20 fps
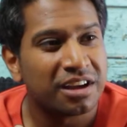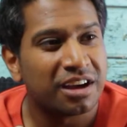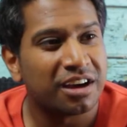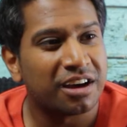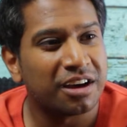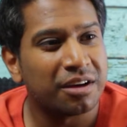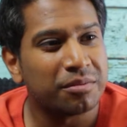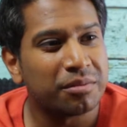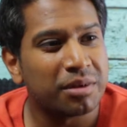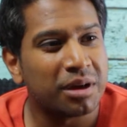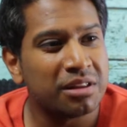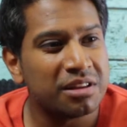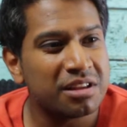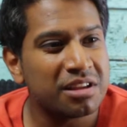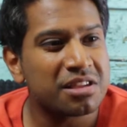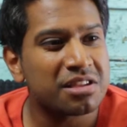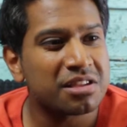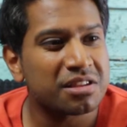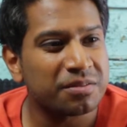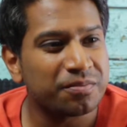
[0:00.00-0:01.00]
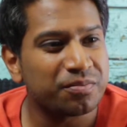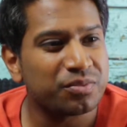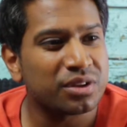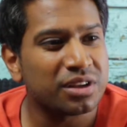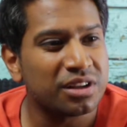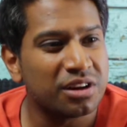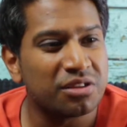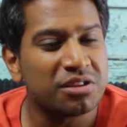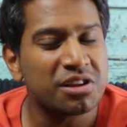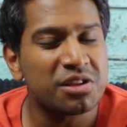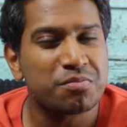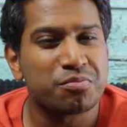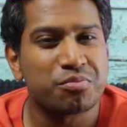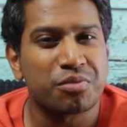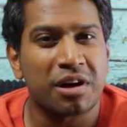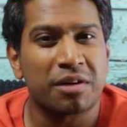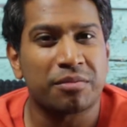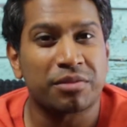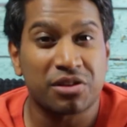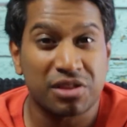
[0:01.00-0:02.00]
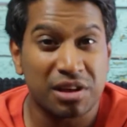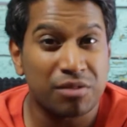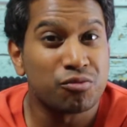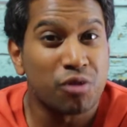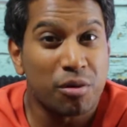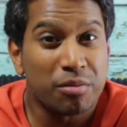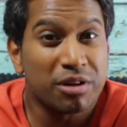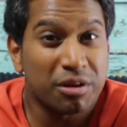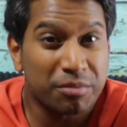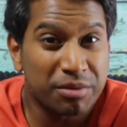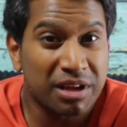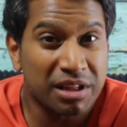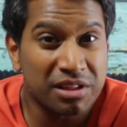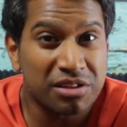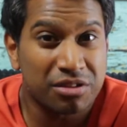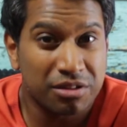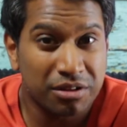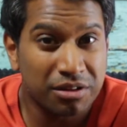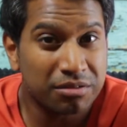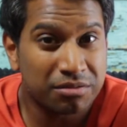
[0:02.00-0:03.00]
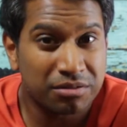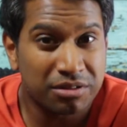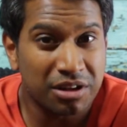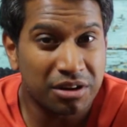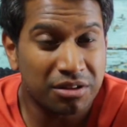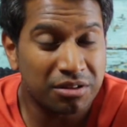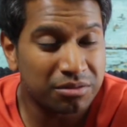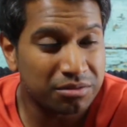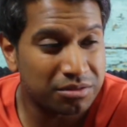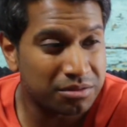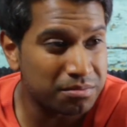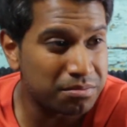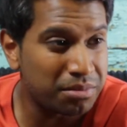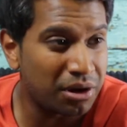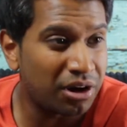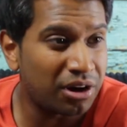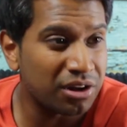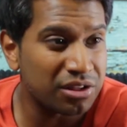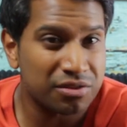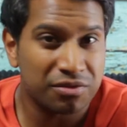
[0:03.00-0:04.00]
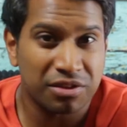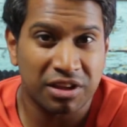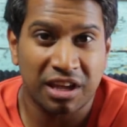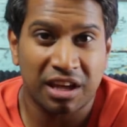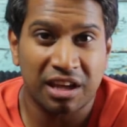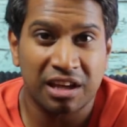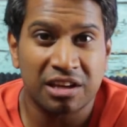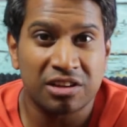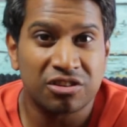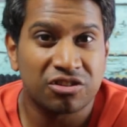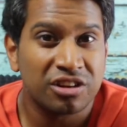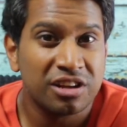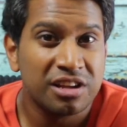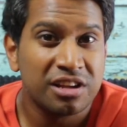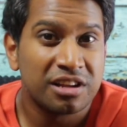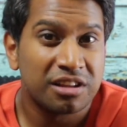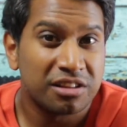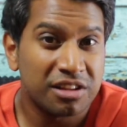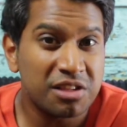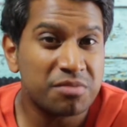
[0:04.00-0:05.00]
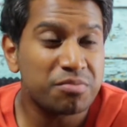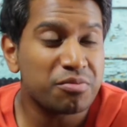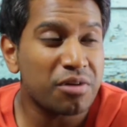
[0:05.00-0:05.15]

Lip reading: And these you know, these brown, because they're rubbing up against the bars of the cage. These